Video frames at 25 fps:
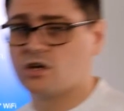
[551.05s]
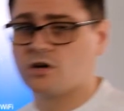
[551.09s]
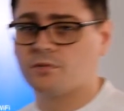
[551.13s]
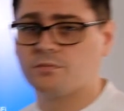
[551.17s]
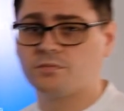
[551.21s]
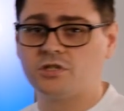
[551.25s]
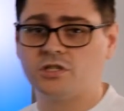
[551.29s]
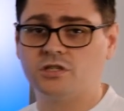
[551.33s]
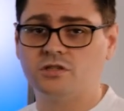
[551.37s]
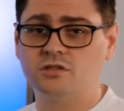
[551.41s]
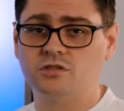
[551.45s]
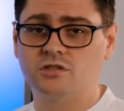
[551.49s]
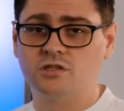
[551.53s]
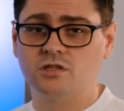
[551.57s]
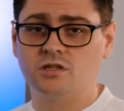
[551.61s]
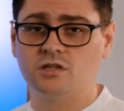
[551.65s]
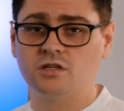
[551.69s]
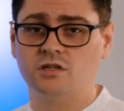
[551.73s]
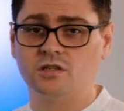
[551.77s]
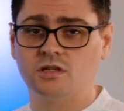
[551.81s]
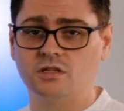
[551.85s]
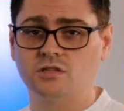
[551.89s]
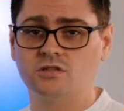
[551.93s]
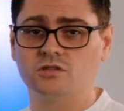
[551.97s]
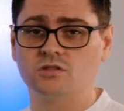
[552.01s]
the option
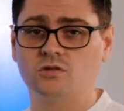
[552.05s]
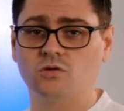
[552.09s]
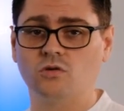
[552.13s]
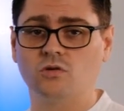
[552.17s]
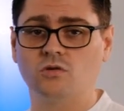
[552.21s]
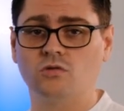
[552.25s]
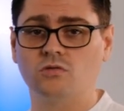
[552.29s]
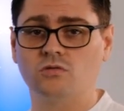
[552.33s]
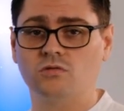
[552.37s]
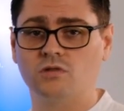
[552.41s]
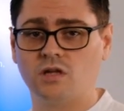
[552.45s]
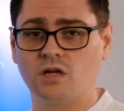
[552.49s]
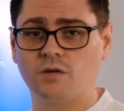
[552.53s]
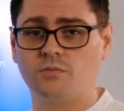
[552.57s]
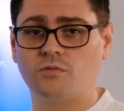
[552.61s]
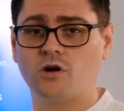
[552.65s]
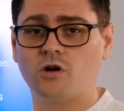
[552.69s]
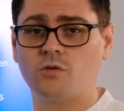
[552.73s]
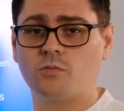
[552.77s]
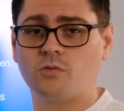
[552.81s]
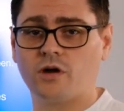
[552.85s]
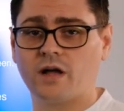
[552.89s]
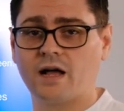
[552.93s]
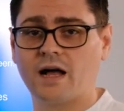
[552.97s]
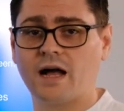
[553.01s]
to install the
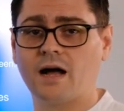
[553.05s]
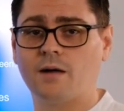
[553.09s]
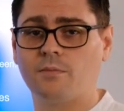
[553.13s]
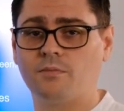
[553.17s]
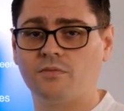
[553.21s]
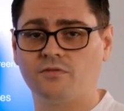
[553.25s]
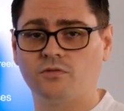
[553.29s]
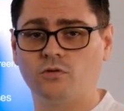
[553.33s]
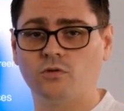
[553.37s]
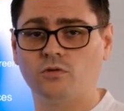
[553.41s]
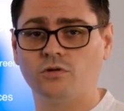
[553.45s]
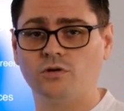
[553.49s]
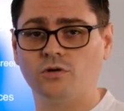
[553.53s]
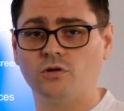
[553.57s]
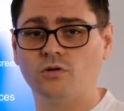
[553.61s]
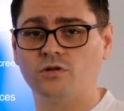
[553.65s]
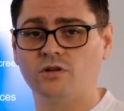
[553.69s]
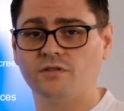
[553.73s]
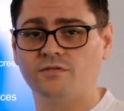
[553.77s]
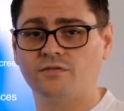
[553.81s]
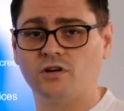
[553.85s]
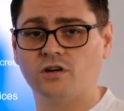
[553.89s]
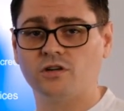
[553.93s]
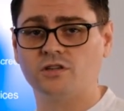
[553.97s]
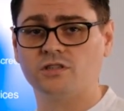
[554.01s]
appropriate app for your
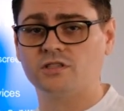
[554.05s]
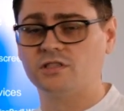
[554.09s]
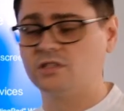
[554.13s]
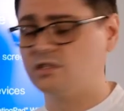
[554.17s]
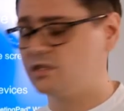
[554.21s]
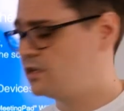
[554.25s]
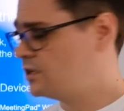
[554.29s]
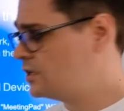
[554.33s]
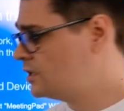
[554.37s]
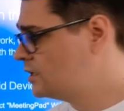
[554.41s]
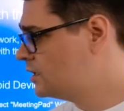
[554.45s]
device.